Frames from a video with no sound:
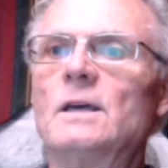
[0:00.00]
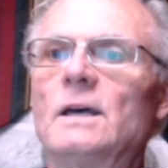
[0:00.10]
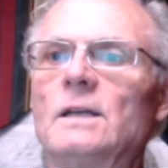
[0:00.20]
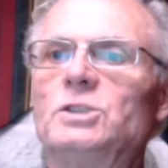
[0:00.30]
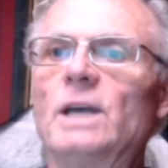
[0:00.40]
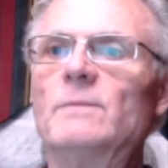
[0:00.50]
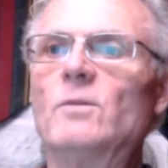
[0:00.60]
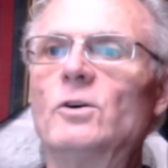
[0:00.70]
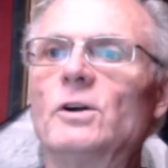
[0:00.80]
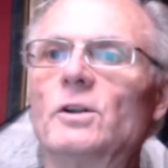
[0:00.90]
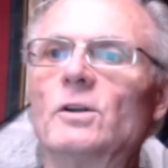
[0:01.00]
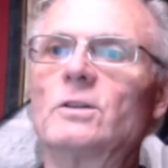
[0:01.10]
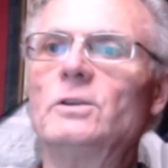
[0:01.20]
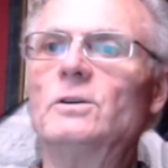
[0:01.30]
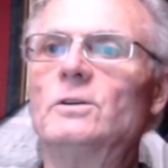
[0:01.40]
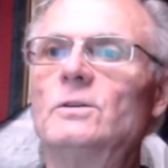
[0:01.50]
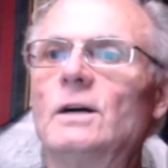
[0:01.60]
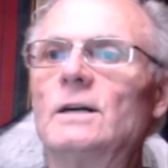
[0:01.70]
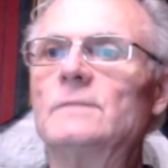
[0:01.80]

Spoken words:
Gemo Rotlio